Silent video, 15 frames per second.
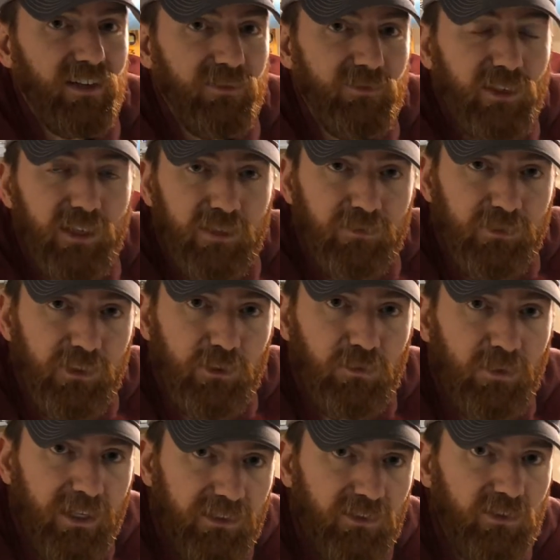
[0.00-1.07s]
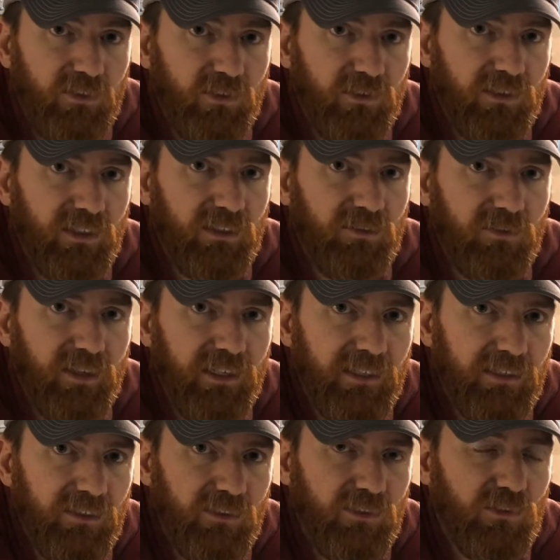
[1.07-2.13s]
I've done a few retro sound
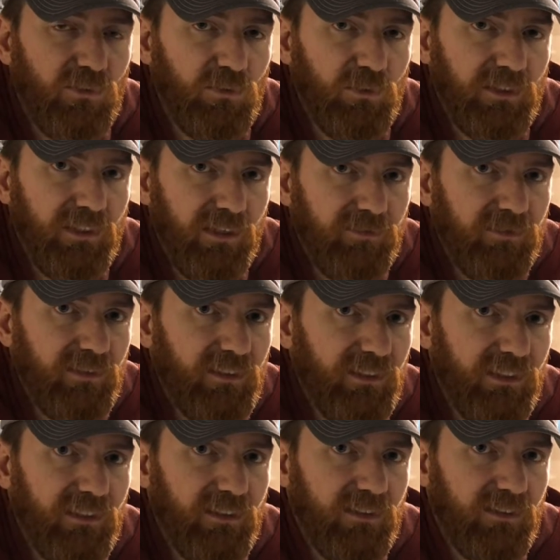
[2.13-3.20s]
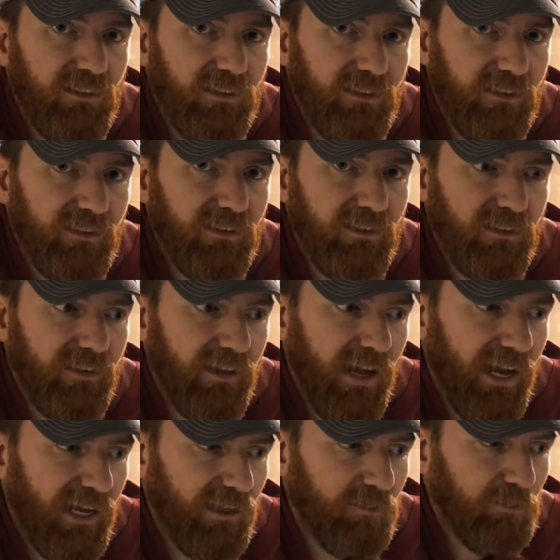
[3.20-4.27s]
radios, so we definitely considered
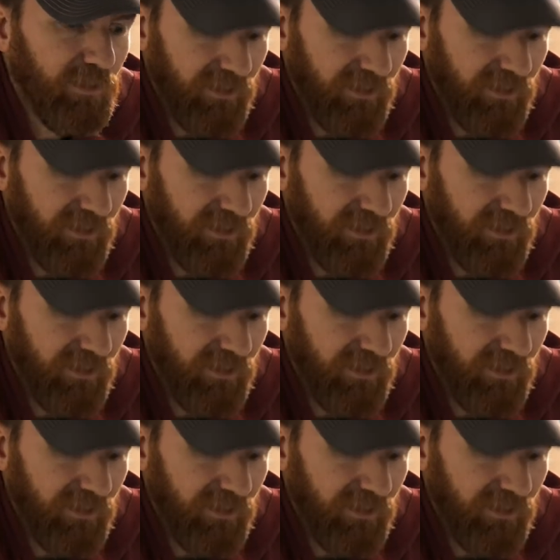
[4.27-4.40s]
that.